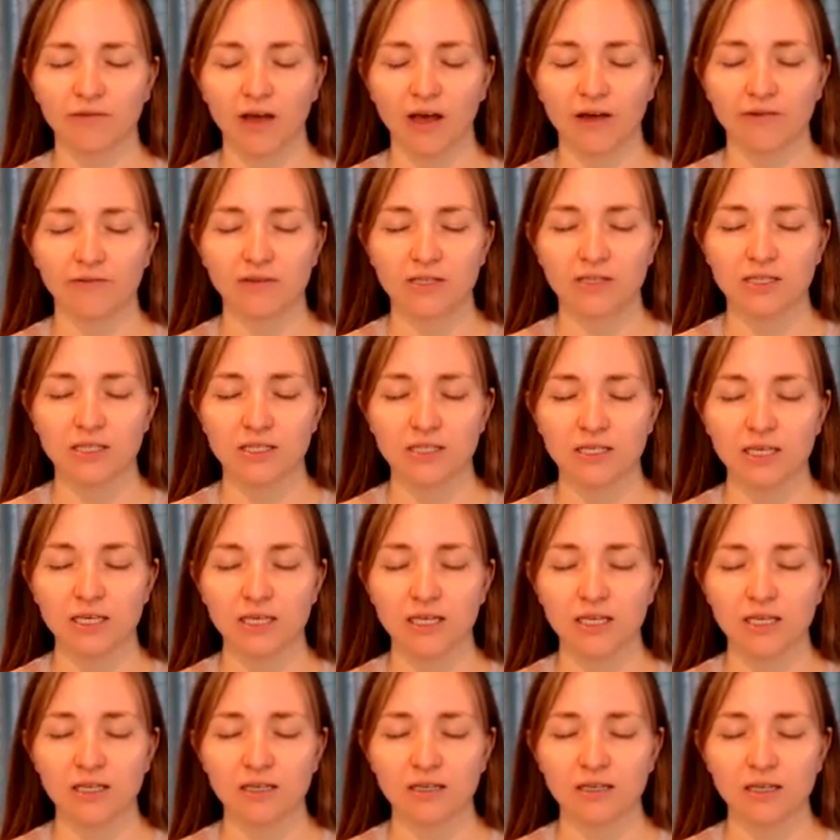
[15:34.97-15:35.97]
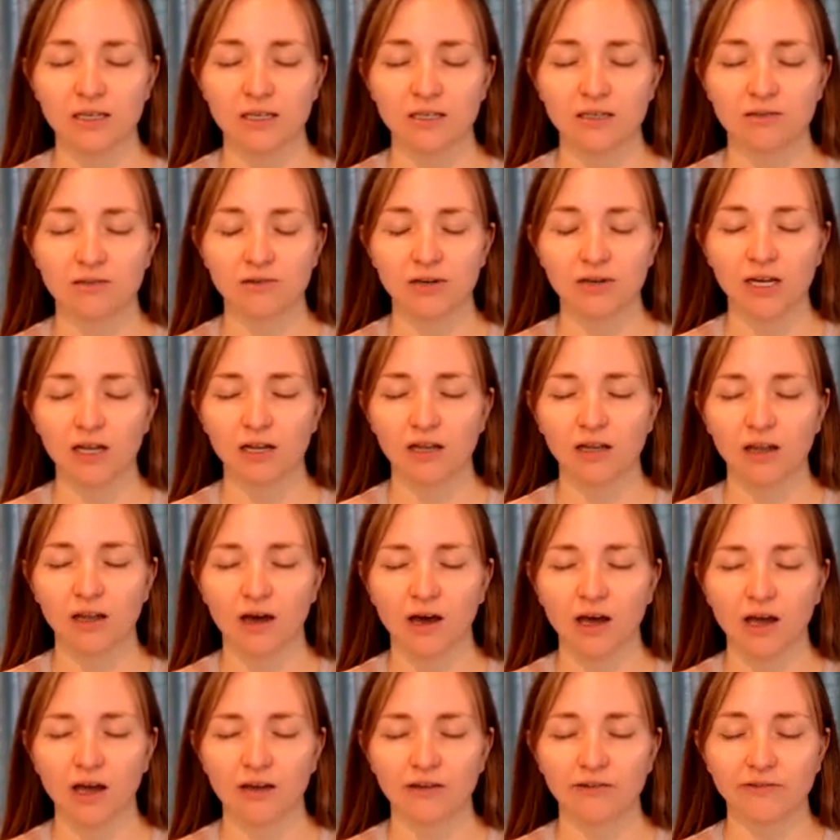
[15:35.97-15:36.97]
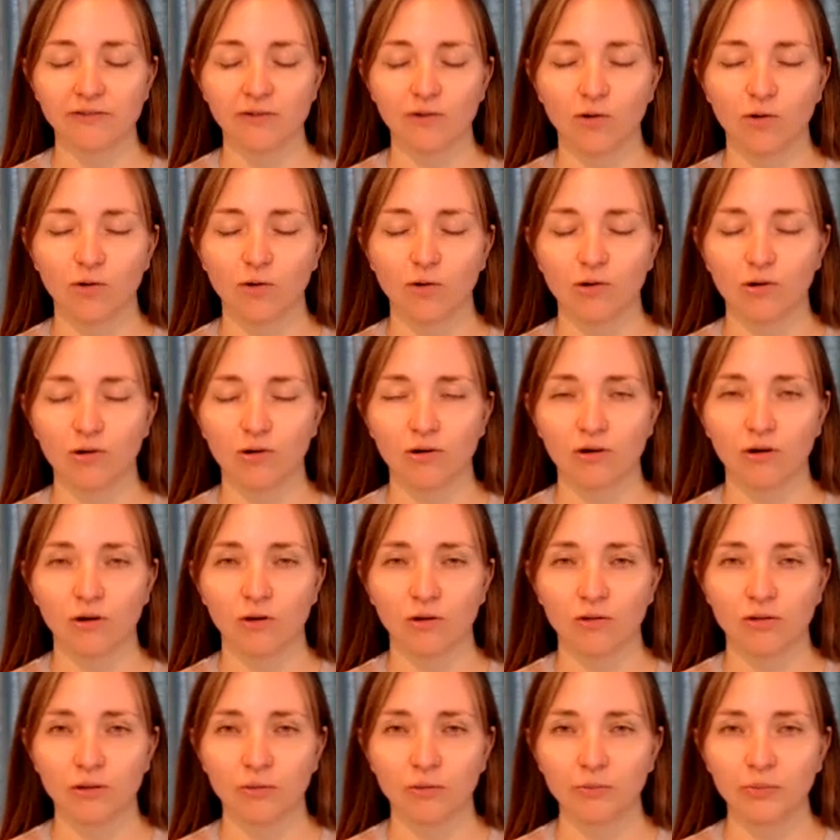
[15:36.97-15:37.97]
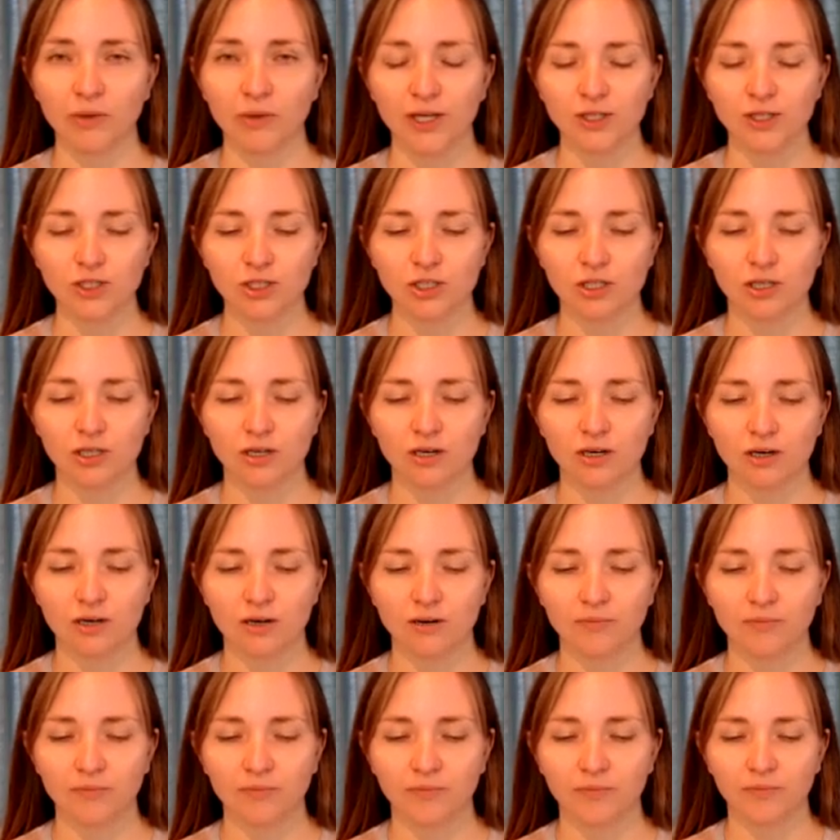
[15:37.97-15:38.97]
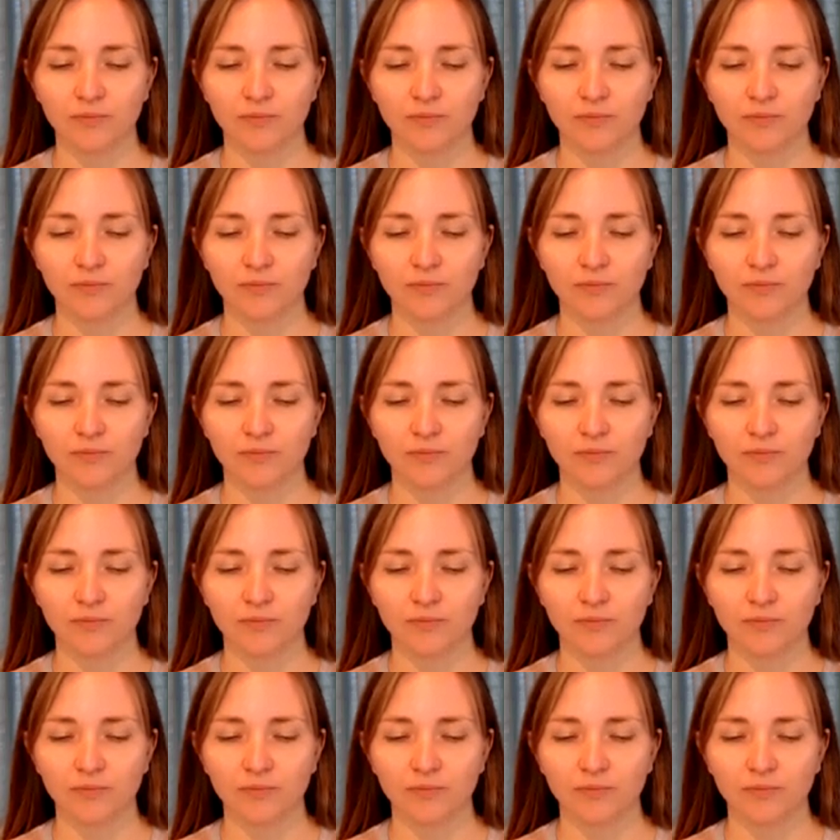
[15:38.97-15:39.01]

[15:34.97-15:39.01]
ever seen in real life or on the picture.